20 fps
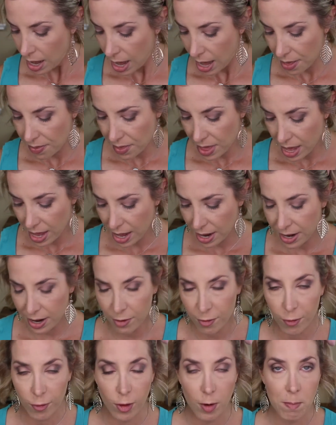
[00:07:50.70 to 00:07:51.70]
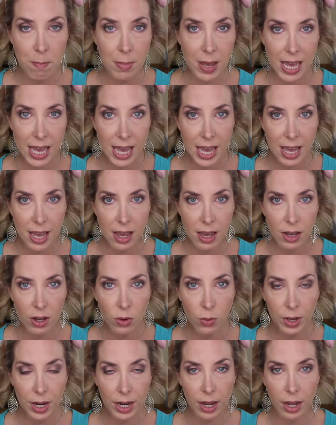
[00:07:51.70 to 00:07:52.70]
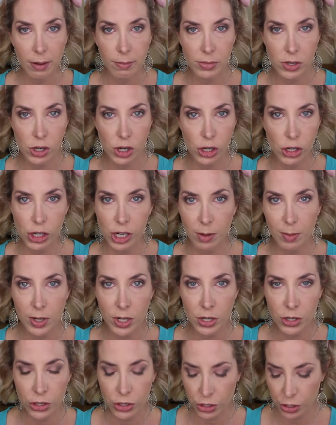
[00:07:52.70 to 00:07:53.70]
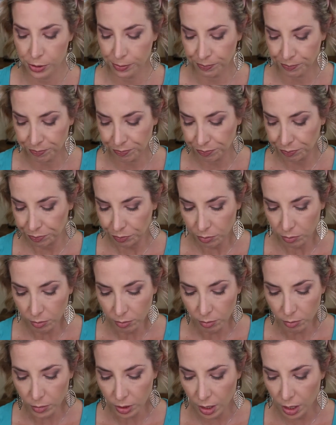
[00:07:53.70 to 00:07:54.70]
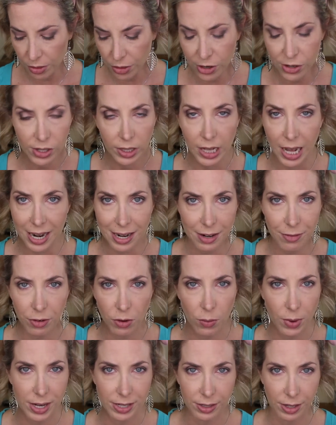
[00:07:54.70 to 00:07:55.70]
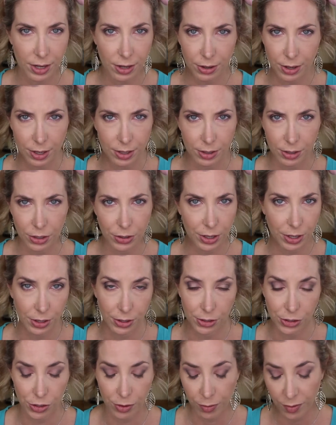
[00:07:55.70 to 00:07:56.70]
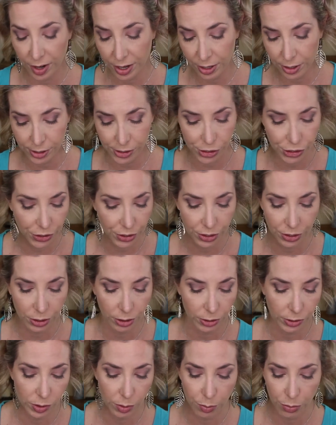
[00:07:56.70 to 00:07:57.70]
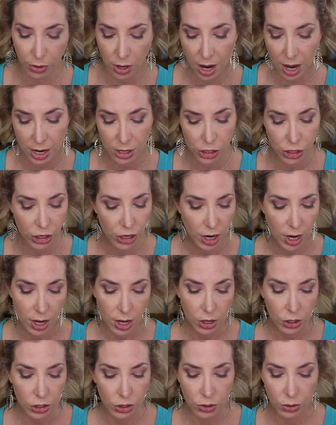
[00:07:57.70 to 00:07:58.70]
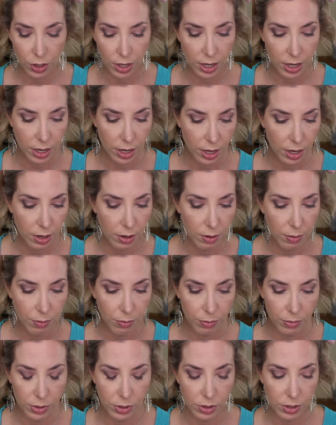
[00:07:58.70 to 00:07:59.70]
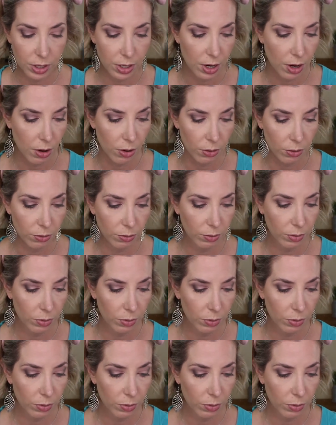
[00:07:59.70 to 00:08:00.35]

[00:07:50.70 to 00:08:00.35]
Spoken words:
And then for me, when it comes to shimmers, there's a lot of different ways that you can use your fingers, you can use a brush, you can, you know,